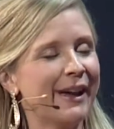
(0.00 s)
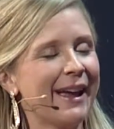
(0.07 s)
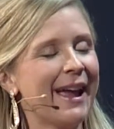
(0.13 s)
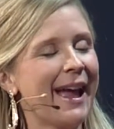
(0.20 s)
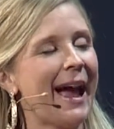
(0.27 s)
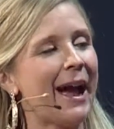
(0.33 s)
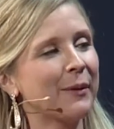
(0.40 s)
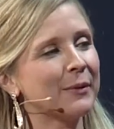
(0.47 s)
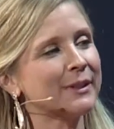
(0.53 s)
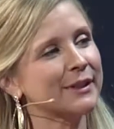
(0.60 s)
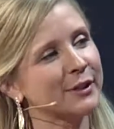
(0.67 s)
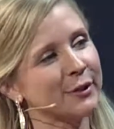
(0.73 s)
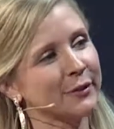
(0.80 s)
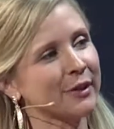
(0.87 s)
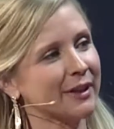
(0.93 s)
Yeah. How
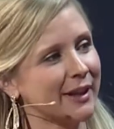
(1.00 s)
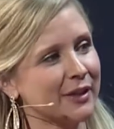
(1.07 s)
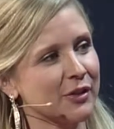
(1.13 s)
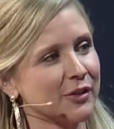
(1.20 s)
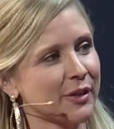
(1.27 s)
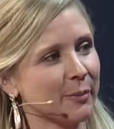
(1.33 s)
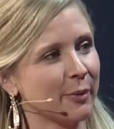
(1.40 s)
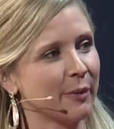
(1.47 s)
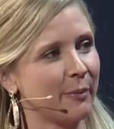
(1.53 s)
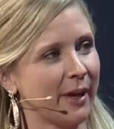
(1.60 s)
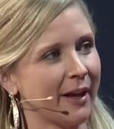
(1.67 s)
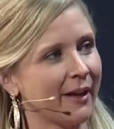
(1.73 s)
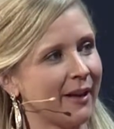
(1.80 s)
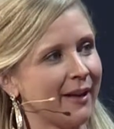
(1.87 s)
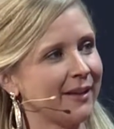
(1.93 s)
was your relationship with
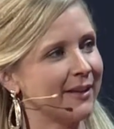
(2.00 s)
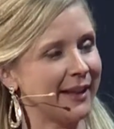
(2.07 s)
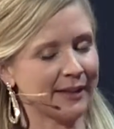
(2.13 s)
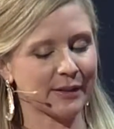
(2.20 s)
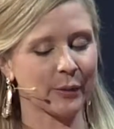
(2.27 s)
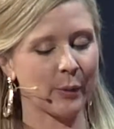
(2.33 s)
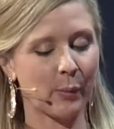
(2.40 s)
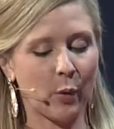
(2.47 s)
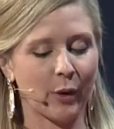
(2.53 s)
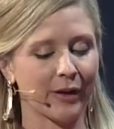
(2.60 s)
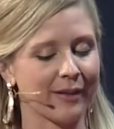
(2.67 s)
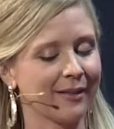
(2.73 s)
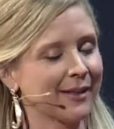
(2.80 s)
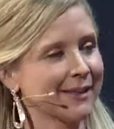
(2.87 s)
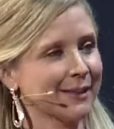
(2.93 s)
Mary like so
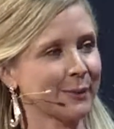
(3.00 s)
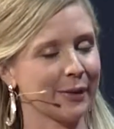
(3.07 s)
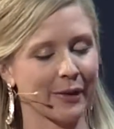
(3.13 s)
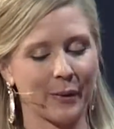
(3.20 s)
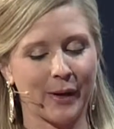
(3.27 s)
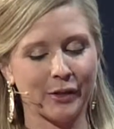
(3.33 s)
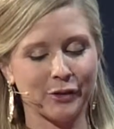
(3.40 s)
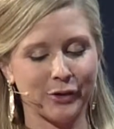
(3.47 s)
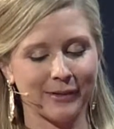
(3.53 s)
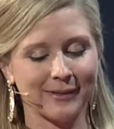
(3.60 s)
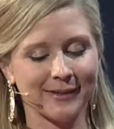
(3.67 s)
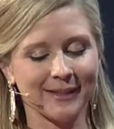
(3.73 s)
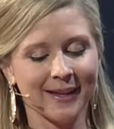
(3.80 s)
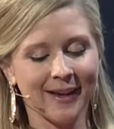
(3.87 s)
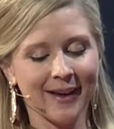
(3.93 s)
important? This is one of the
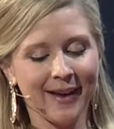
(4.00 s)
questions.